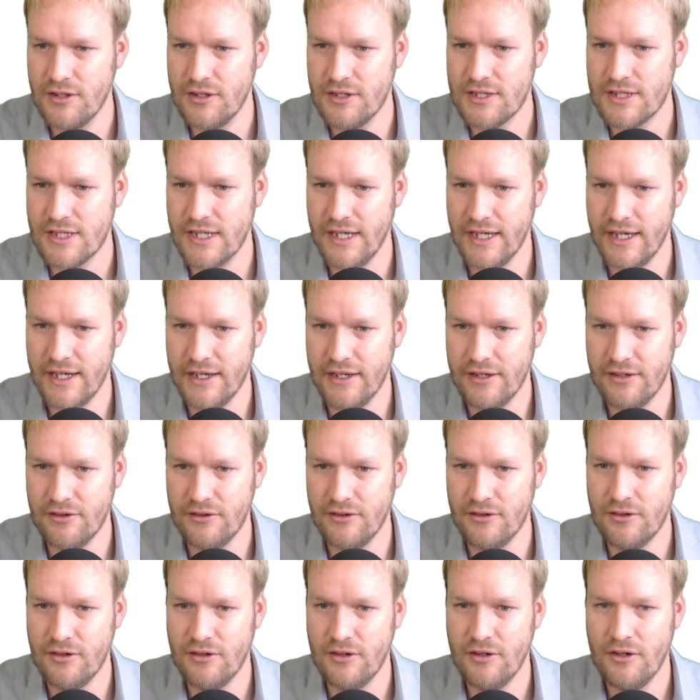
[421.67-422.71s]

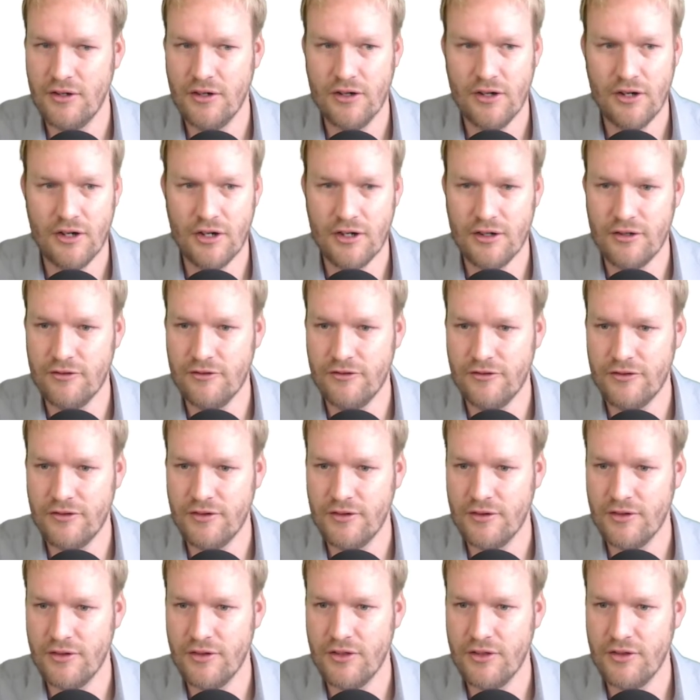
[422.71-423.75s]
tan of
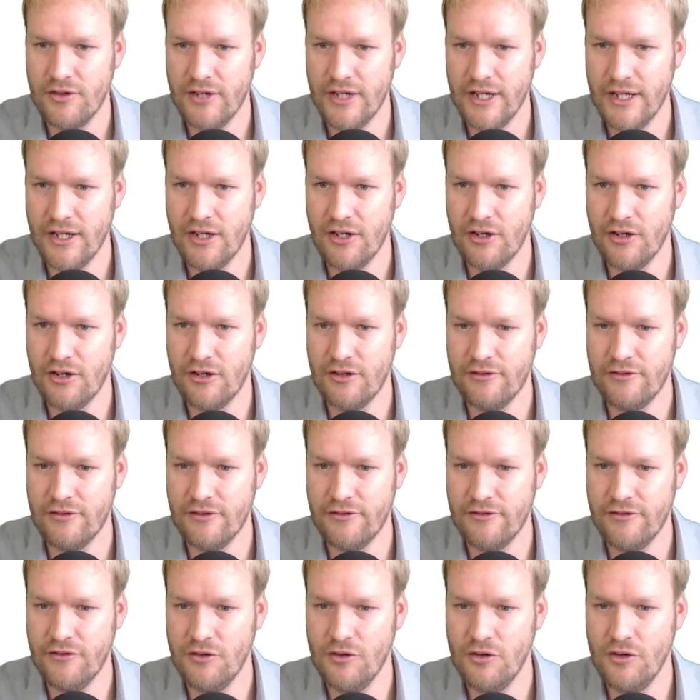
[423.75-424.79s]

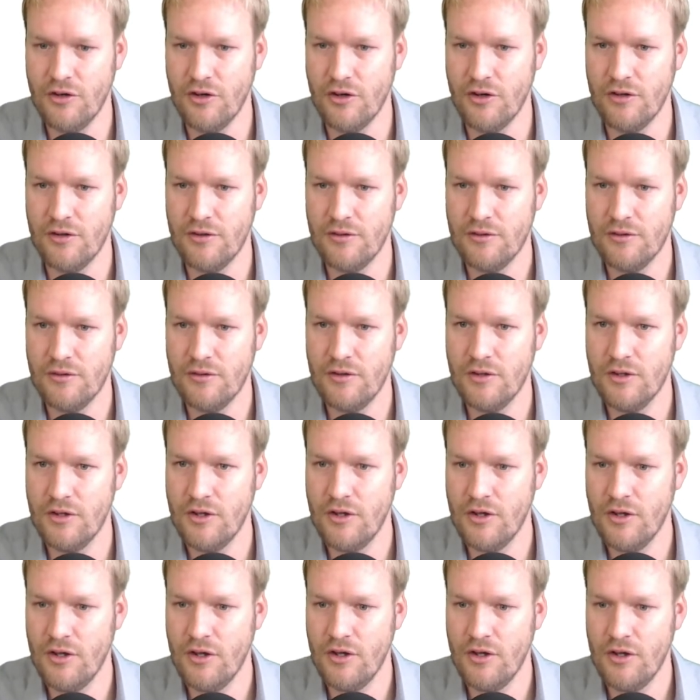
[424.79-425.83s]
3/4,
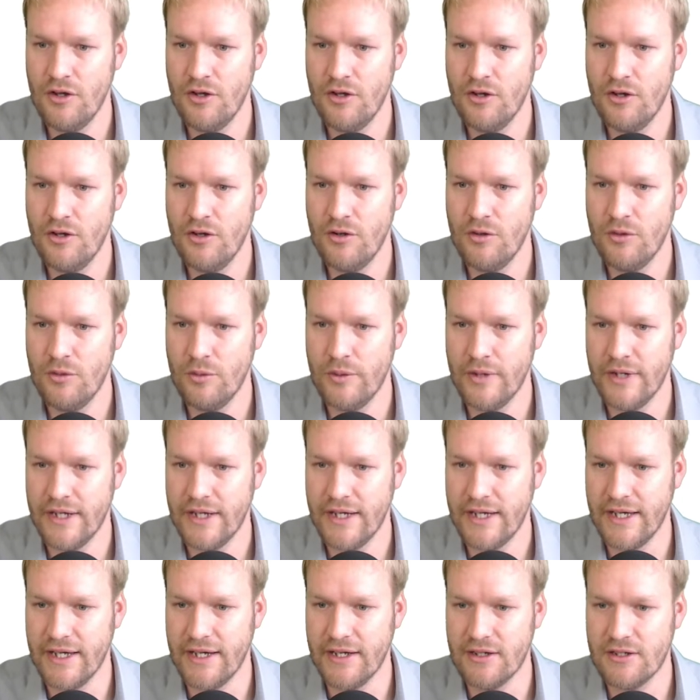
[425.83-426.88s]
we
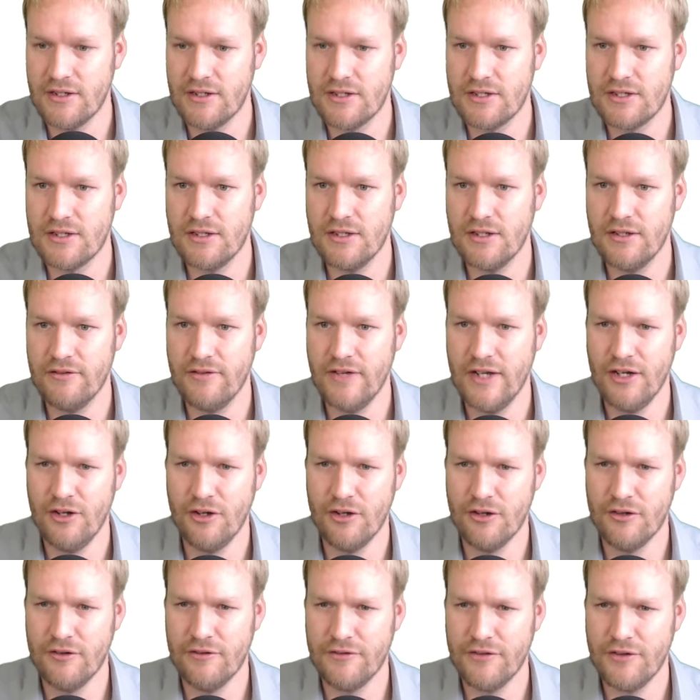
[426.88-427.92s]
get a value
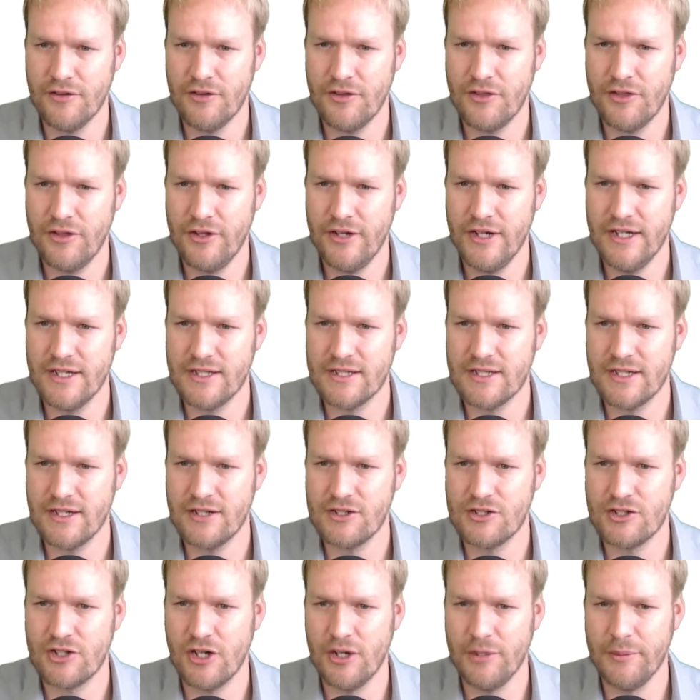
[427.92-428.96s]
of
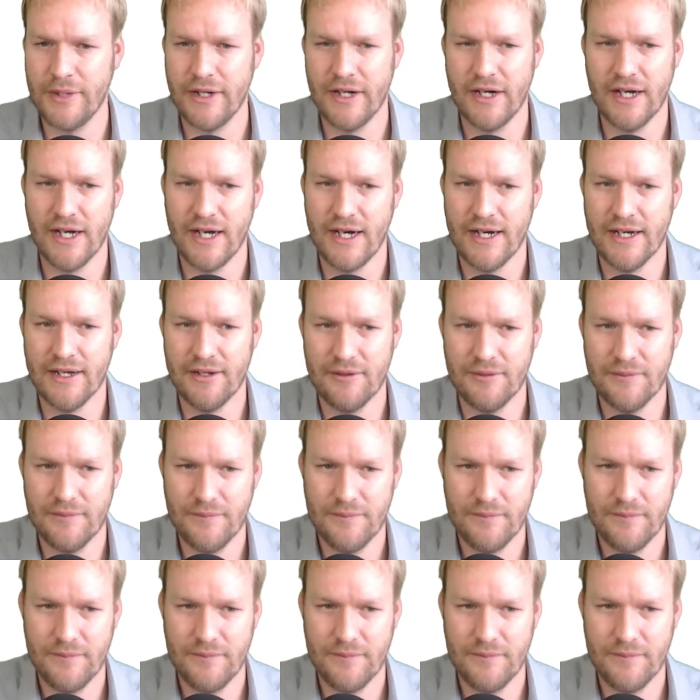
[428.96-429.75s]
36,9.